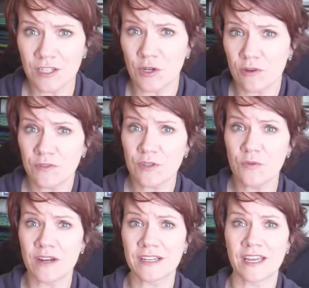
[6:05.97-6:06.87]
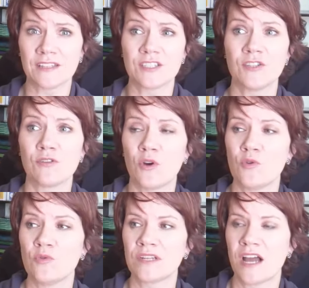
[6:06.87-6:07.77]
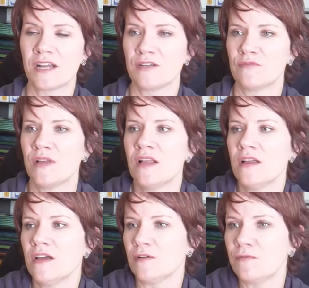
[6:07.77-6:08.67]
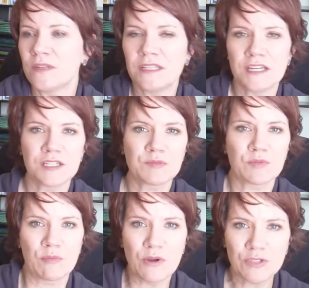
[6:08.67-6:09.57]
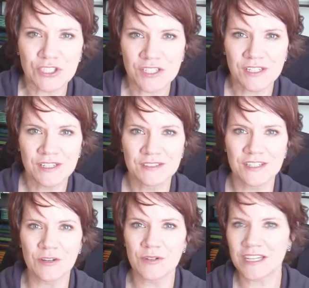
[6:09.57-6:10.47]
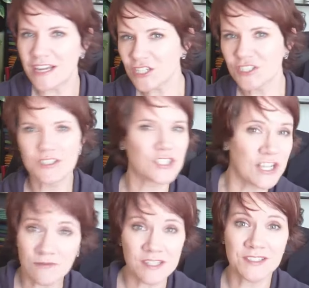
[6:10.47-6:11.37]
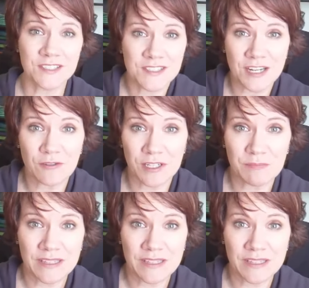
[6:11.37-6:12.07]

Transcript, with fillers: You know, if you want to get your own kind of affiliate, promotion, you know, connections, JVs, etc.